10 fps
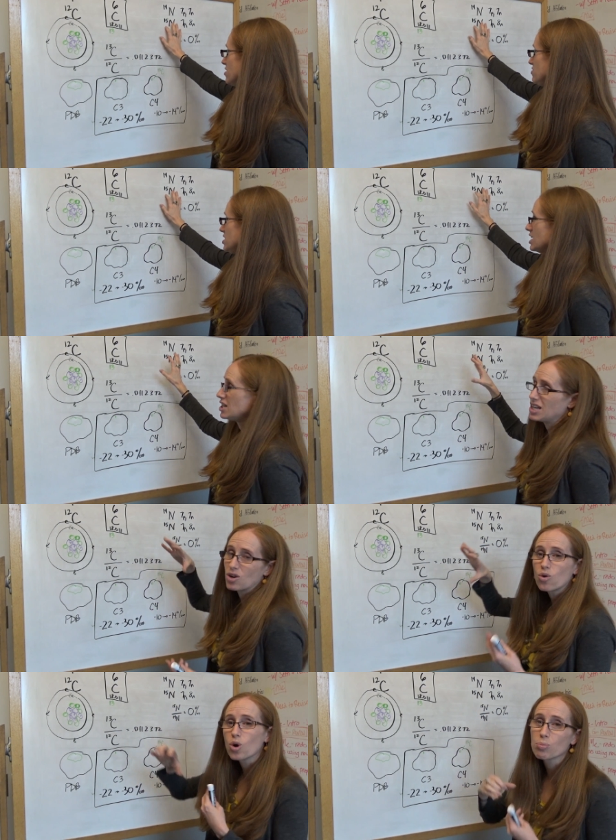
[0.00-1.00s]
15
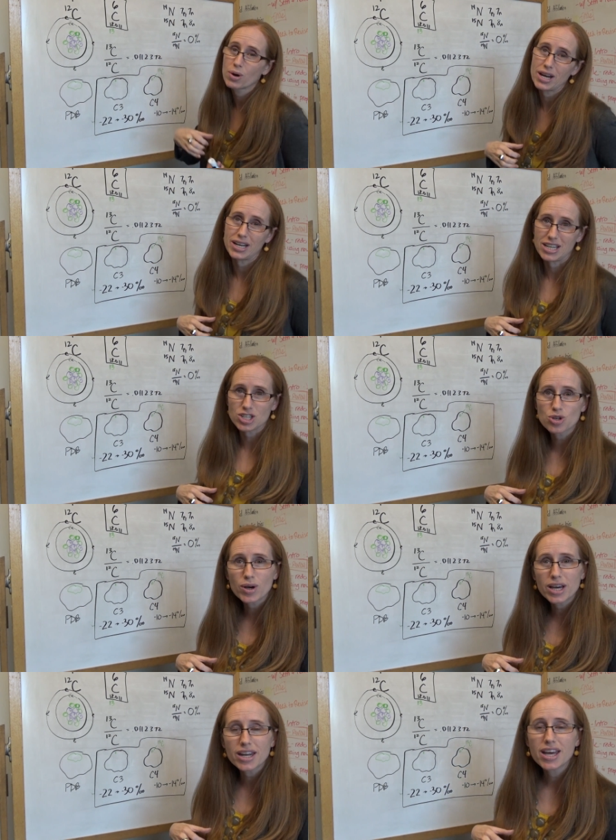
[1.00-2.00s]
incorporated
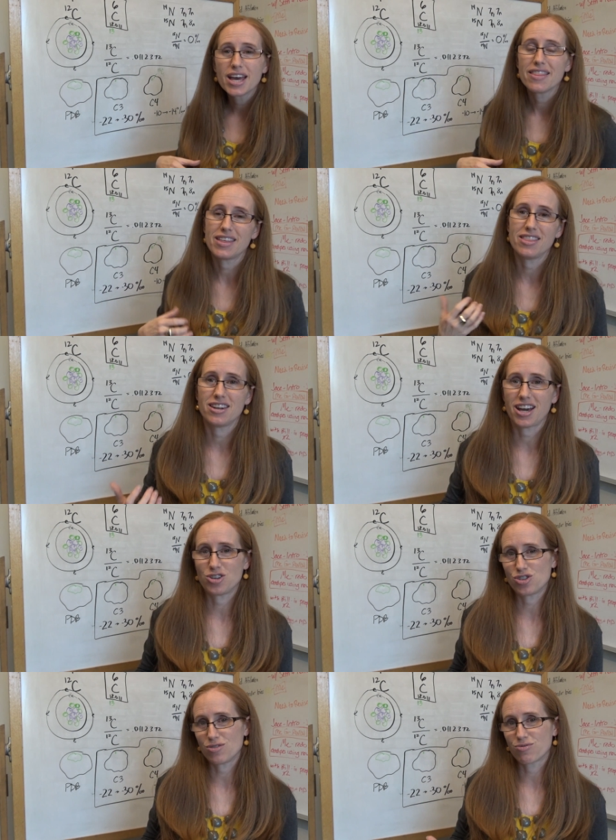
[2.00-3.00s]
into it than the
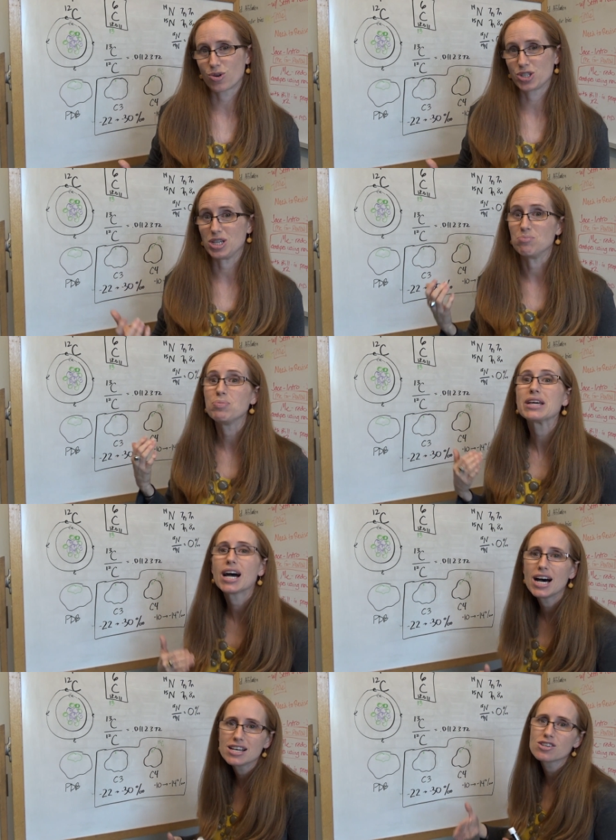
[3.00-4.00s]
nitrogen 14
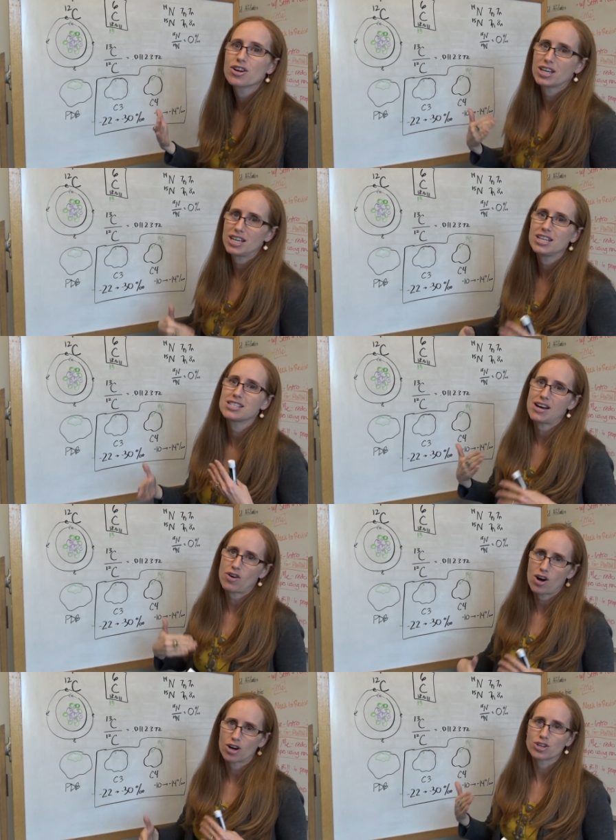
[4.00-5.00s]
because our kidneys have
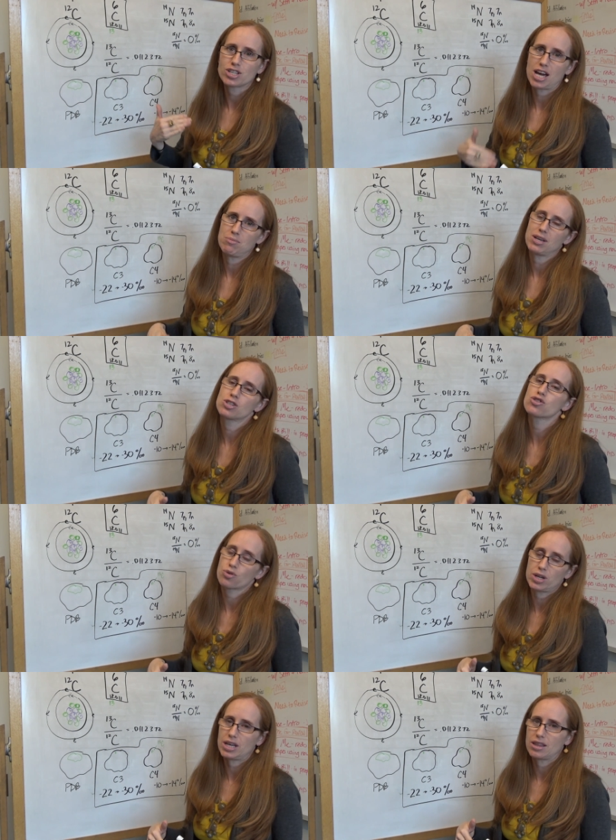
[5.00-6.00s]
a harder time
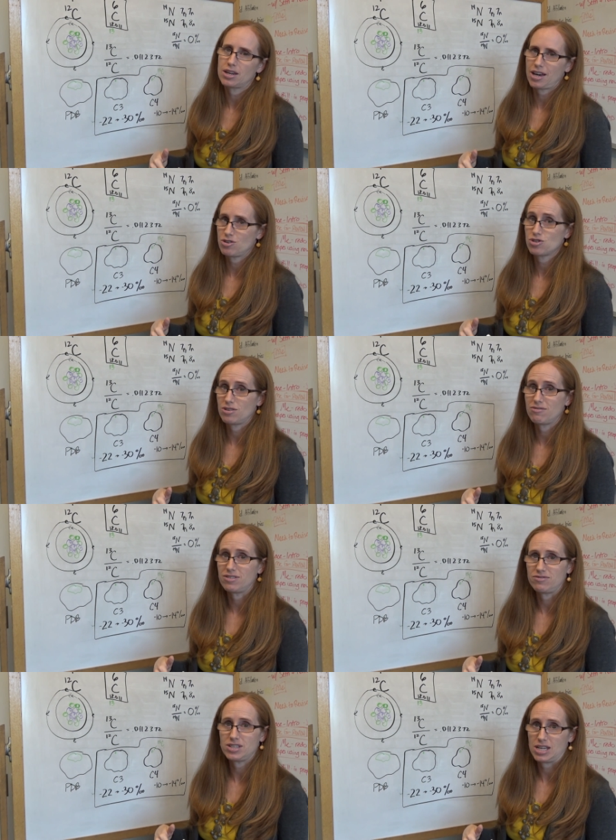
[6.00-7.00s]
excreting the nitrogen
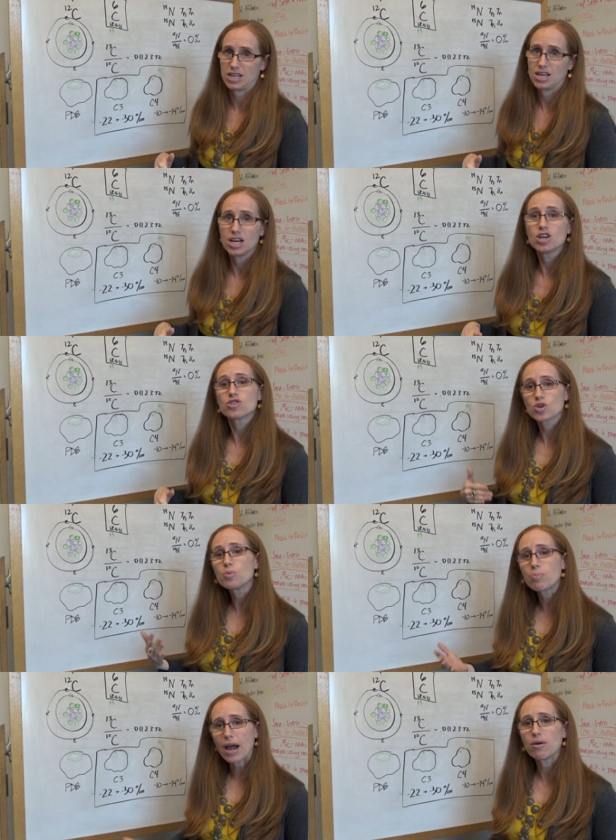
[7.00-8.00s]
15.
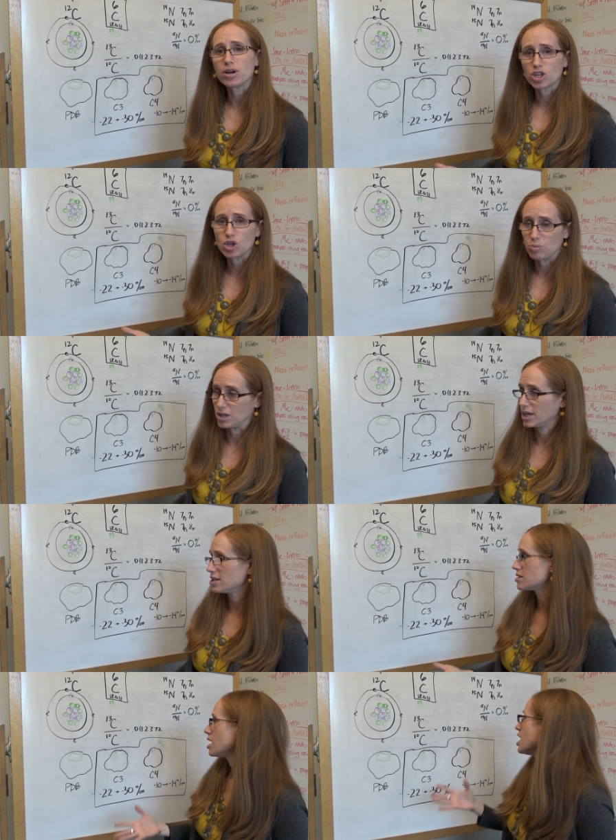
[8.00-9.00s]
So it
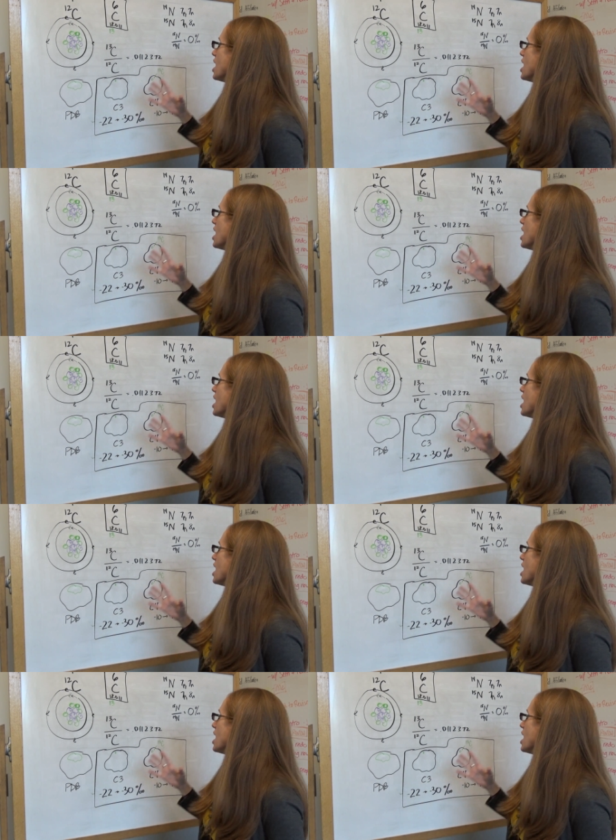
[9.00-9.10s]
bioaccumulates.